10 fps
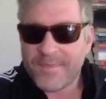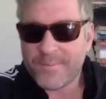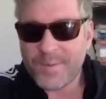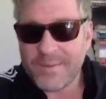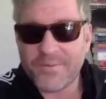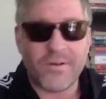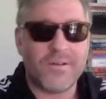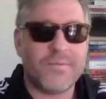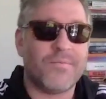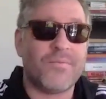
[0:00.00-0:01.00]

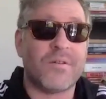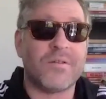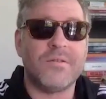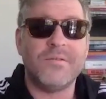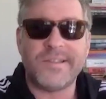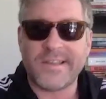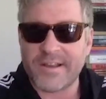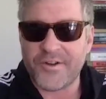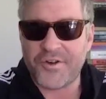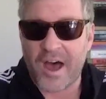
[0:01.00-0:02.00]
people weren't losing
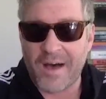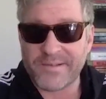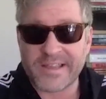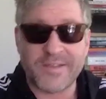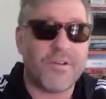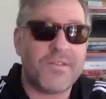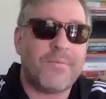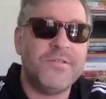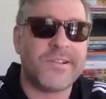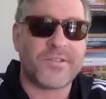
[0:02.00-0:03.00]
their jobs like they were
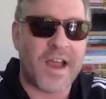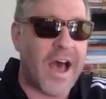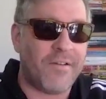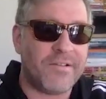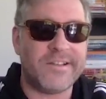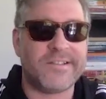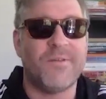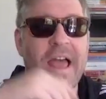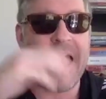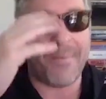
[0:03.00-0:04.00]
losing their houses. So
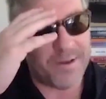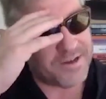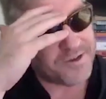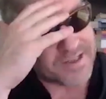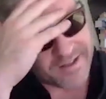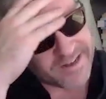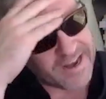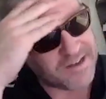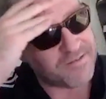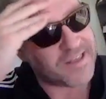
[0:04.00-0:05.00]
what happened in
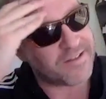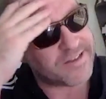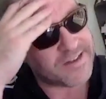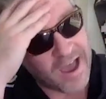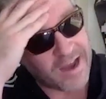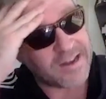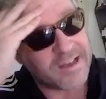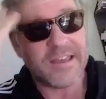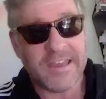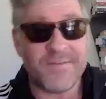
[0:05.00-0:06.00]
2008, 2009,
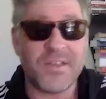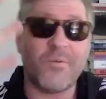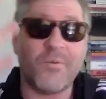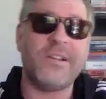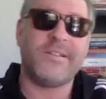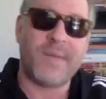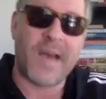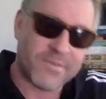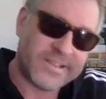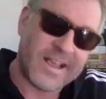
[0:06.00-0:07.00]
even though it was a
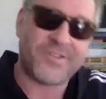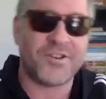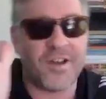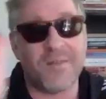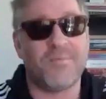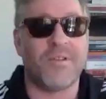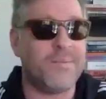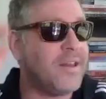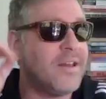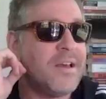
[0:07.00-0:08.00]
bad recession,
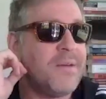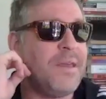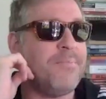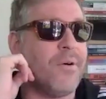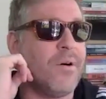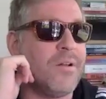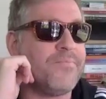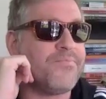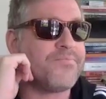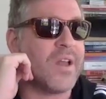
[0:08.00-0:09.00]
unemployment, people
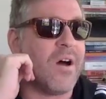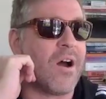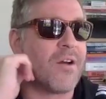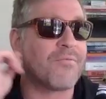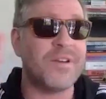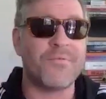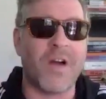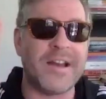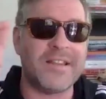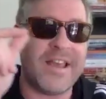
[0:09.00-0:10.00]
are
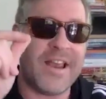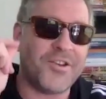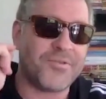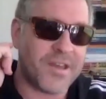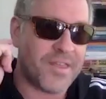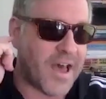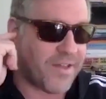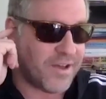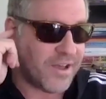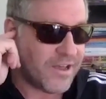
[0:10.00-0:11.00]
rewriting the history of that.
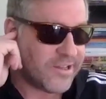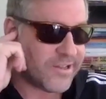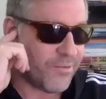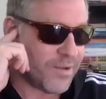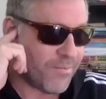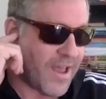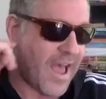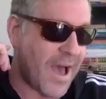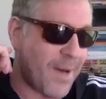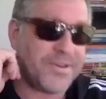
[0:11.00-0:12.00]
So what
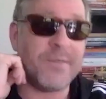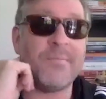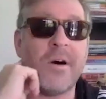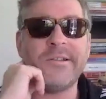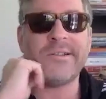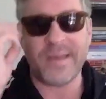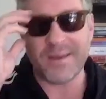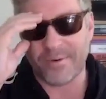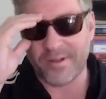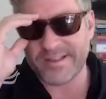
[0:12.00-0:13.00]
happened to most
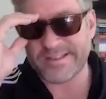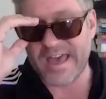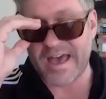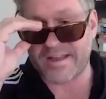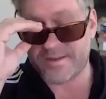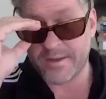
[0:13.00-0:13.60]
people is that